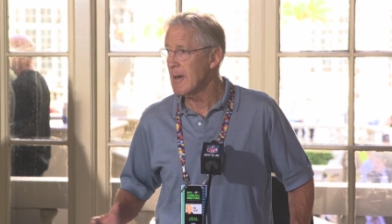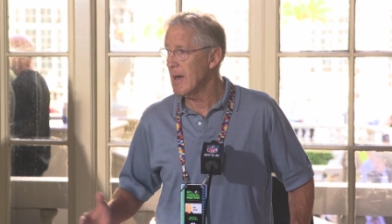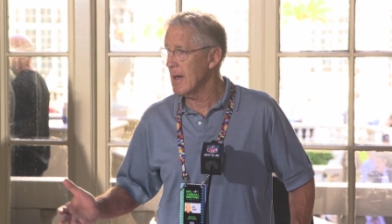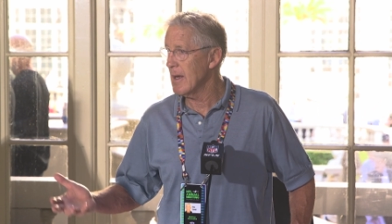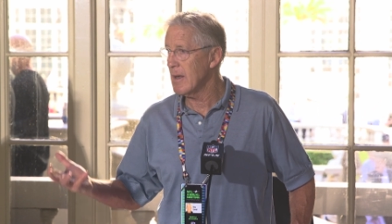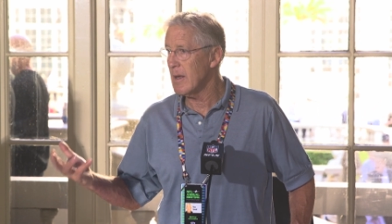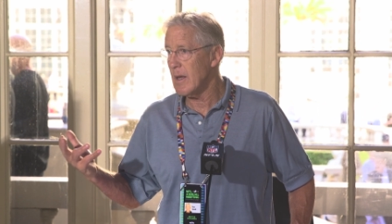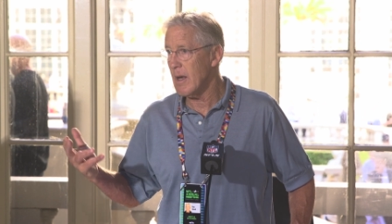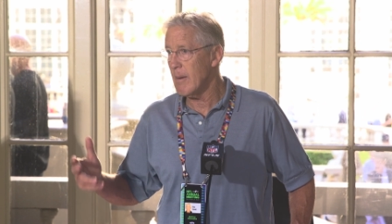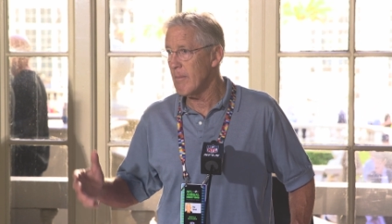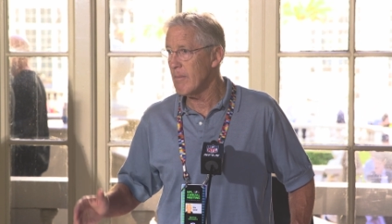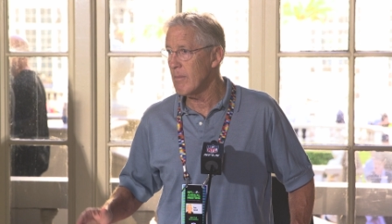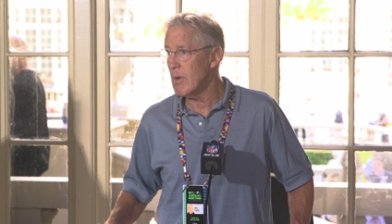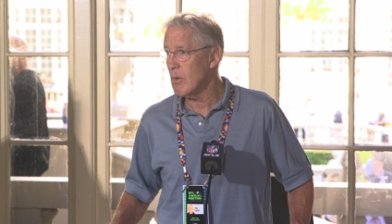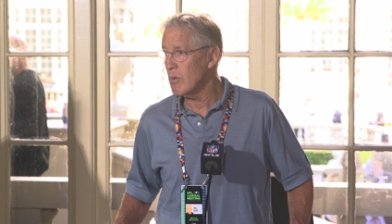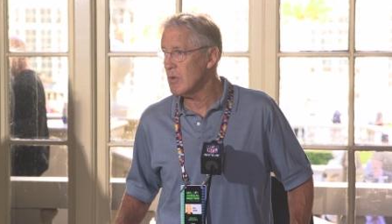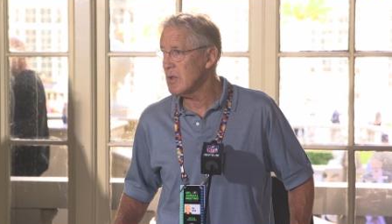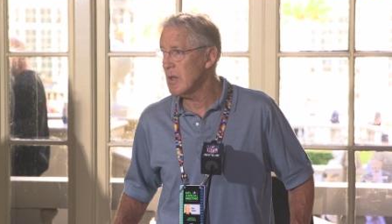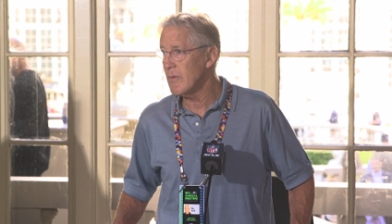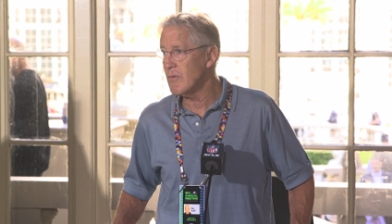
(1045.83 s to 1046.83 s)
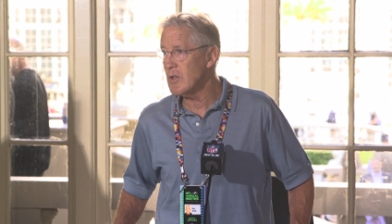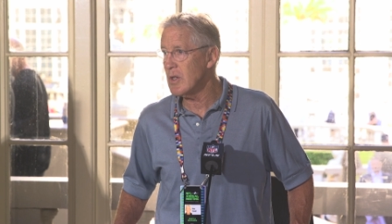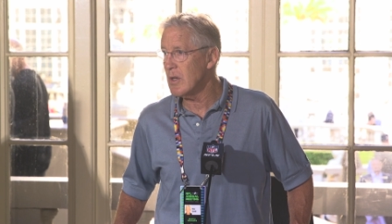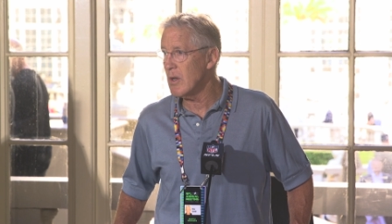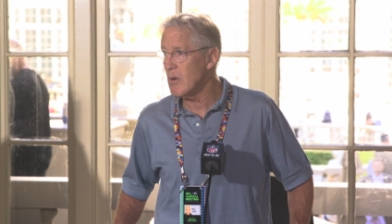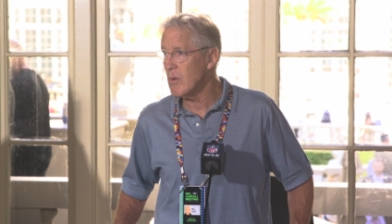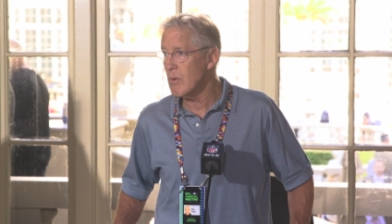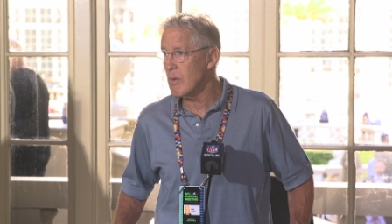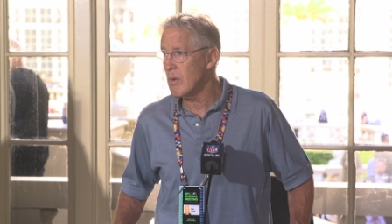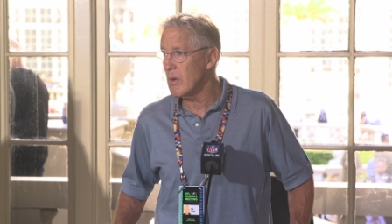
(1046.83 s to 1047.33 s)
and um, you know, we'll see if
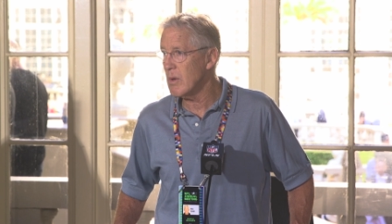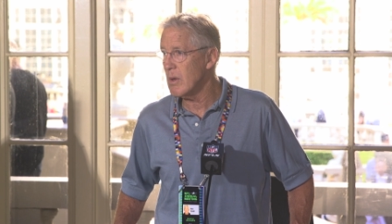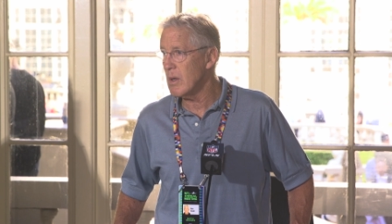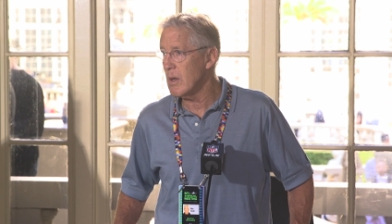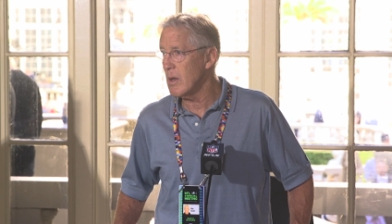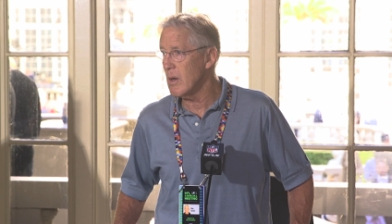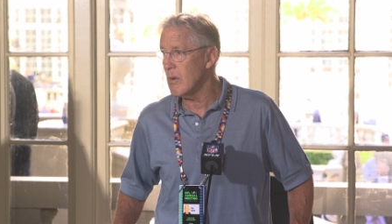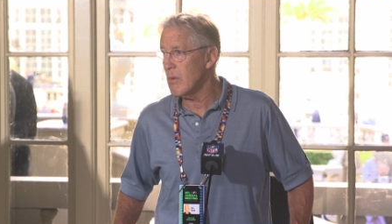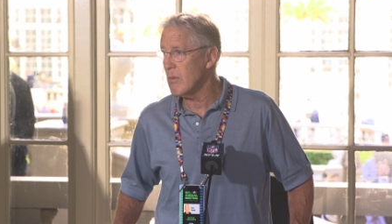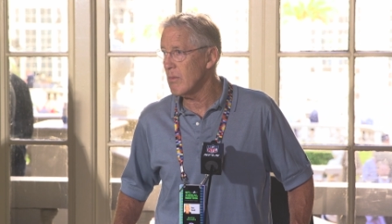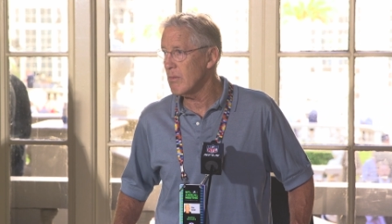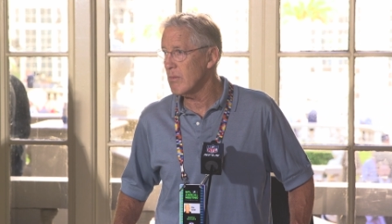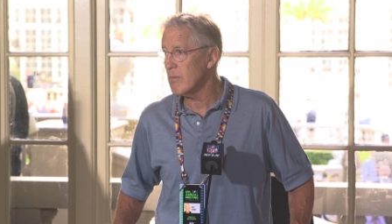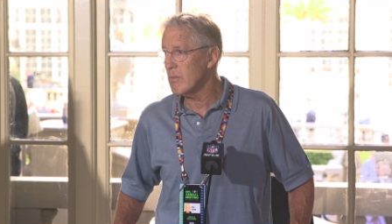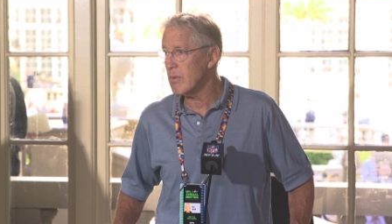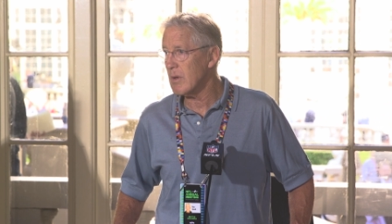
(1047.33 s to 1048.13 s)
Geno and, you know,